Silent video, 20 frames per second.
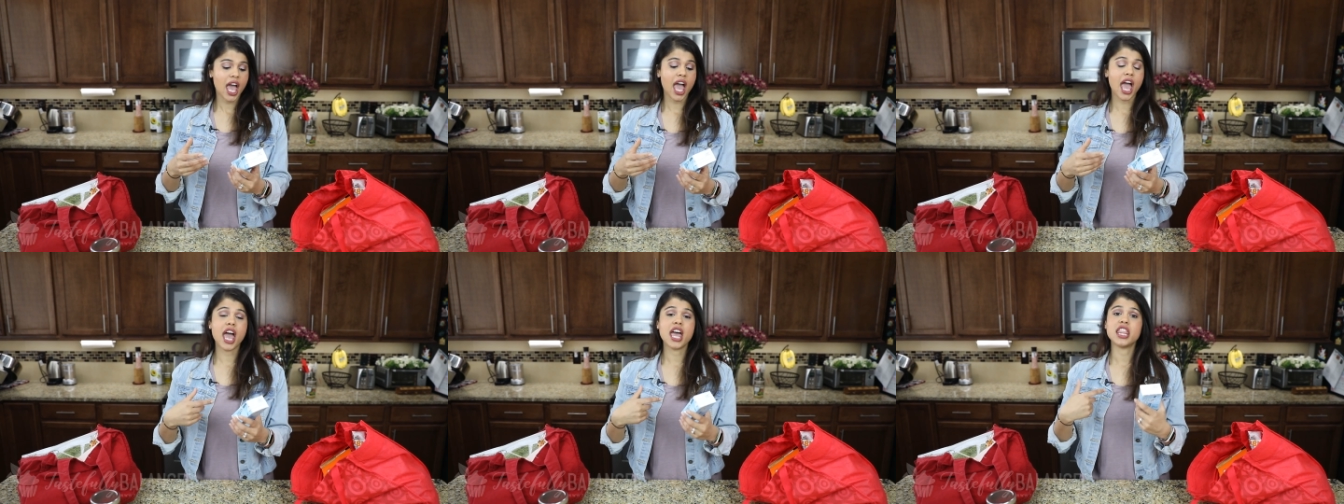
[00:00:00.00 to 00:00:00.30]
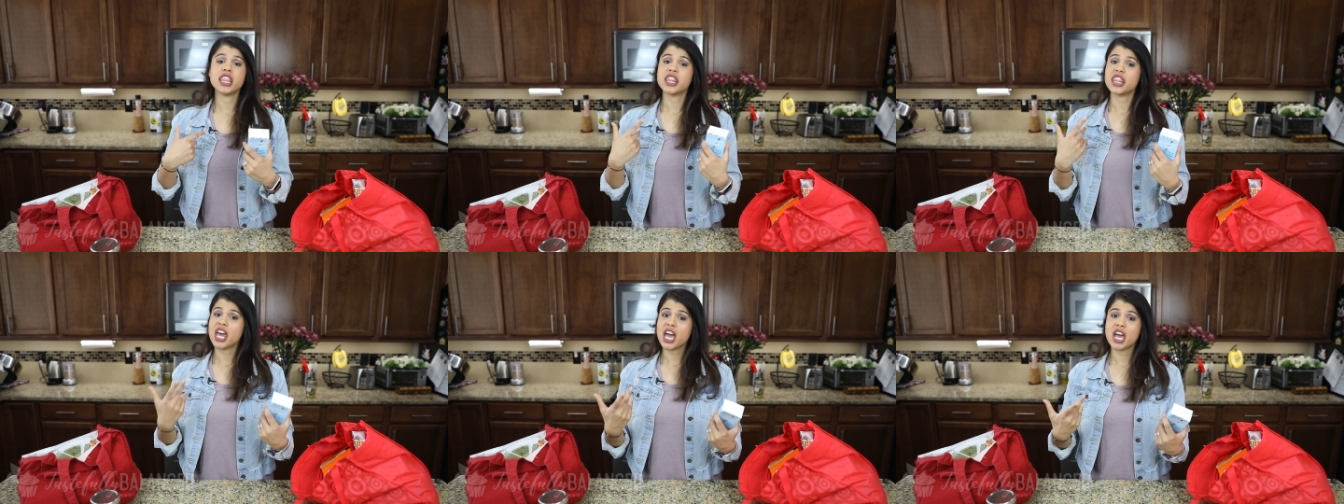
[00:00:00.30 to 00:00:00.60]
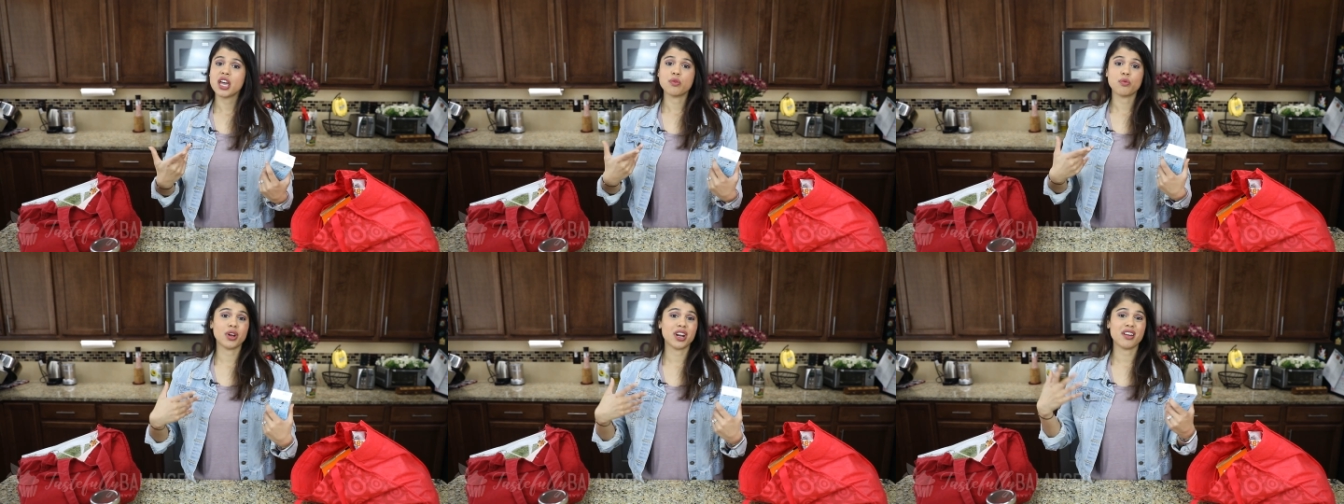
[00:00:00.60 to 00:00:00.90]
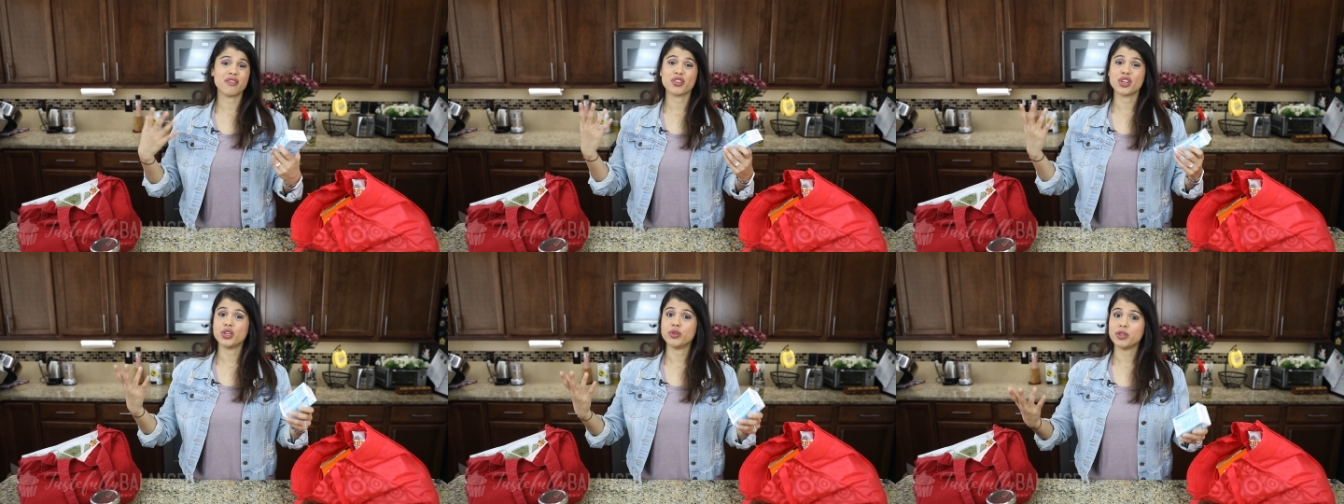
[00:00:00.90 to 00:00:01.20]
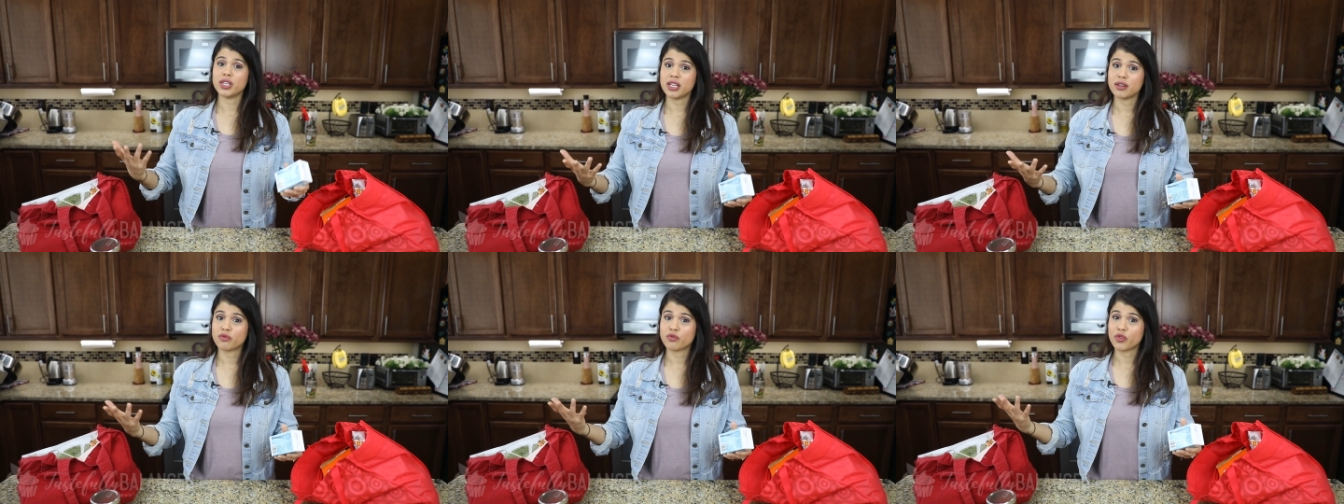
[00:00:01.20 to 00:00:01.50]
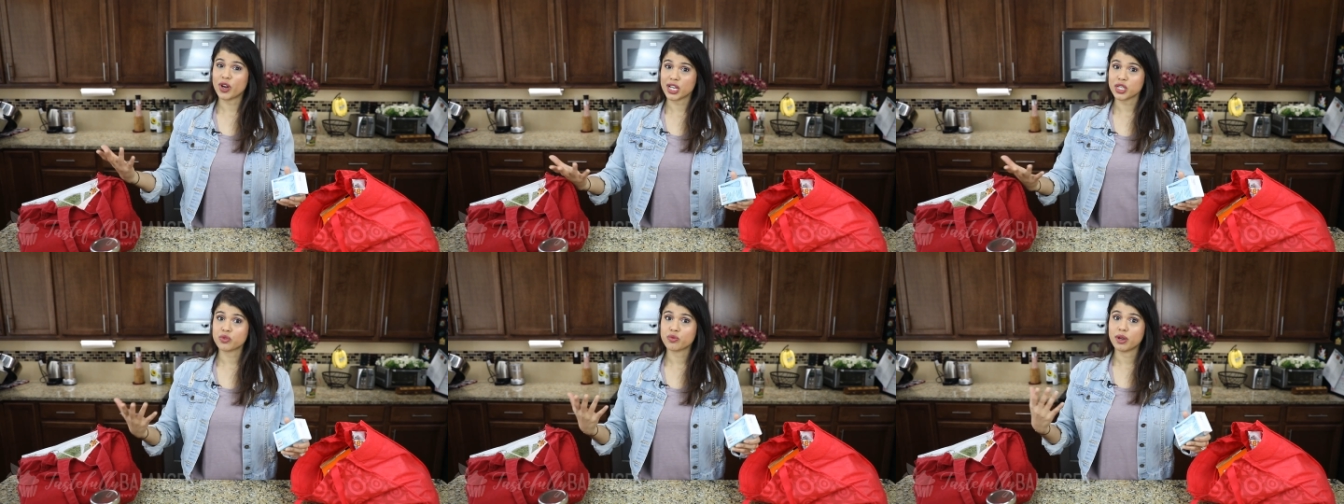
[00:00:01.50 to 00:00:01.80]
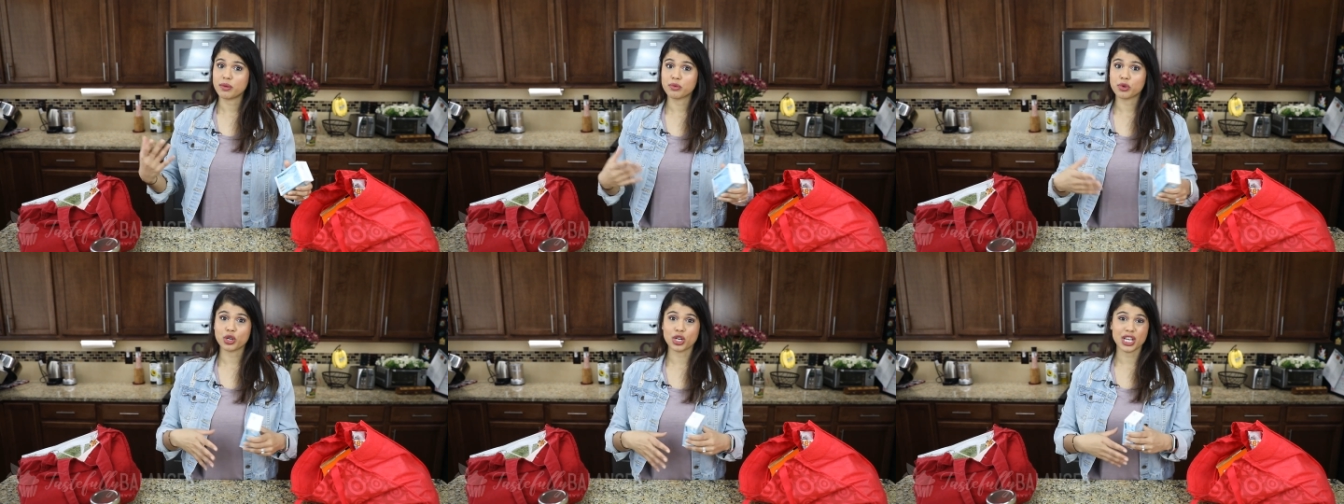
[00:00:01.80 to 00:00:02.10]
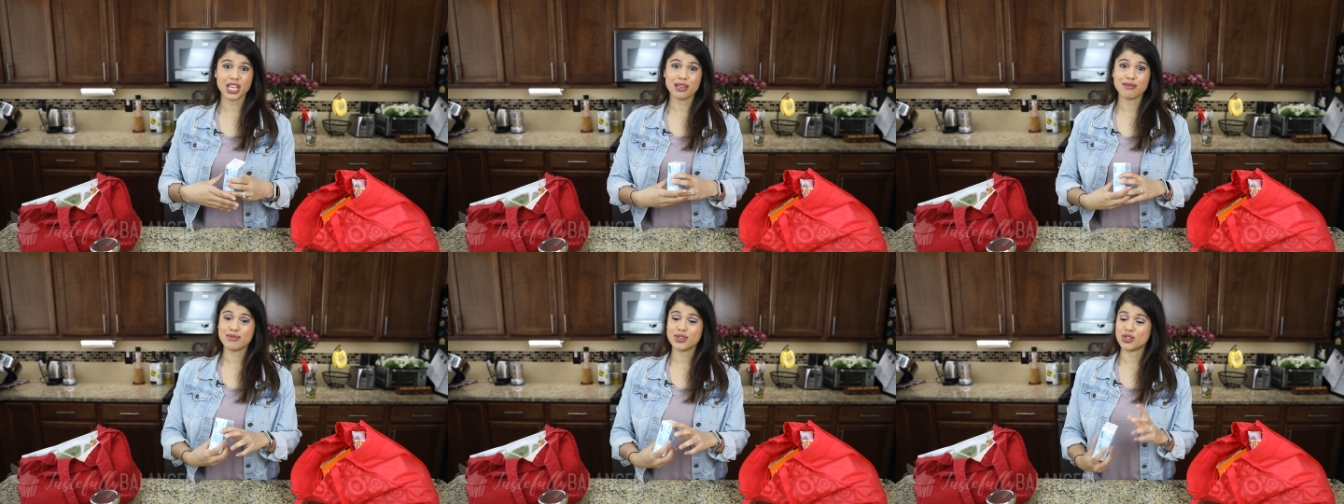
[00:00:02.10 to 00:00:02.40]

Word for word: and then whenever you need fresh whipped cream,